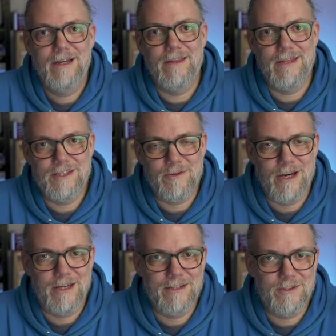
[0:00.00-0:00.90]
And then so I
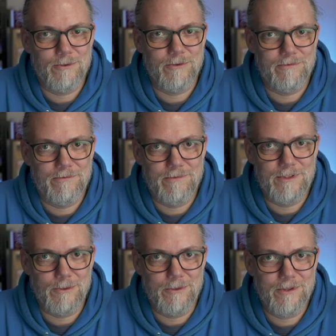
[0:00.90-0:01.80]
had to sort of
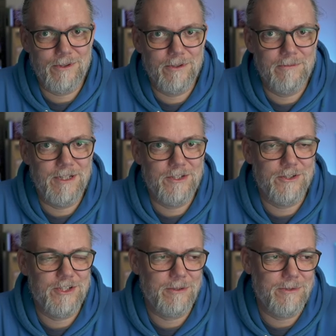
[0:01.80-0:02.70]
deal with her and make sure
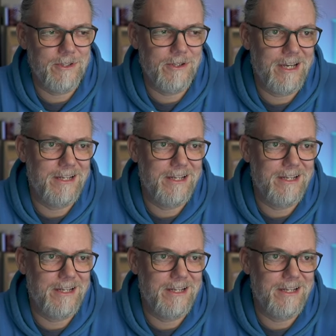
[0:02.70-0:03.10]
she was okay.